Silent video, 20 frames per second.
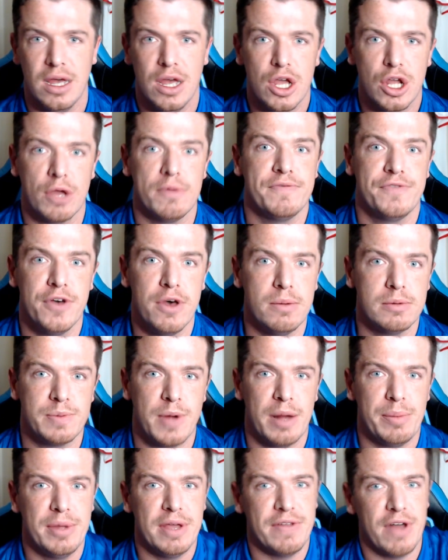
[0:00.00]
confirmed, but I
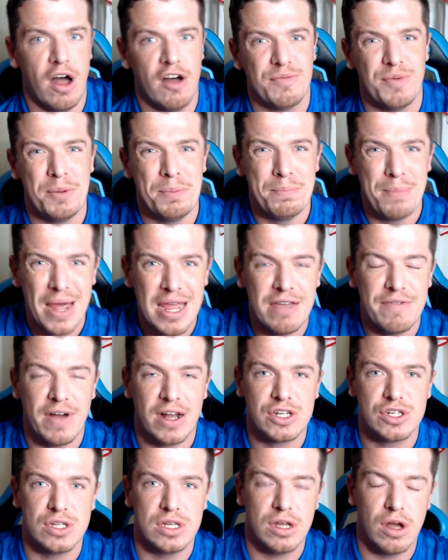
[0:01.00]
believe that Hoffmann may have
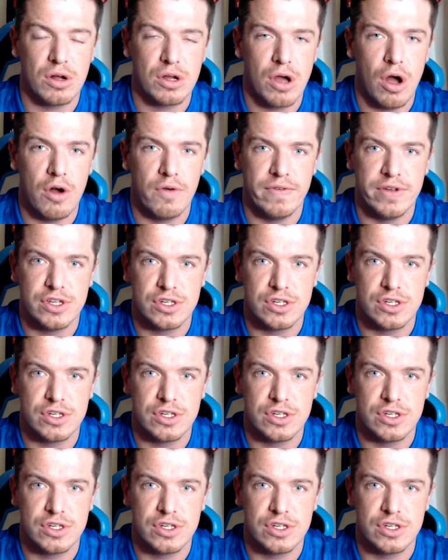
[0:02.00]
actually got COVID.